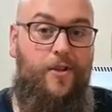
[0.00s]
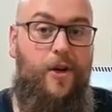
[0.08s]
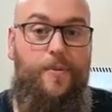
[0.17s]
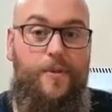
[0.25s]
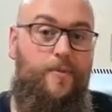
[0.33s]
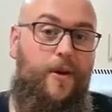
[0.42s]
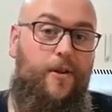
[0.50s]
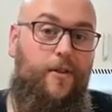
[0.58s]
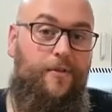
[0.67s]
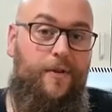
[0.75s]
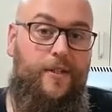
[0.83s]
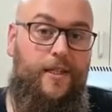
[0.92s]
top has been on the
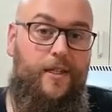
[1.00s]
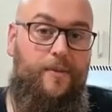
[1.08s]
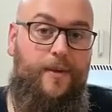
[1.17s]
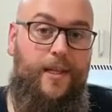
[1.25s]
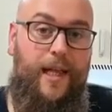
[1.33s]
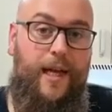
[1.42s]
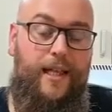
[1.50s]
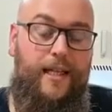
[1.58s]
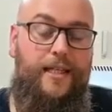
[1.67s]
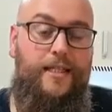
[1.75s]
fritz a little bit lately,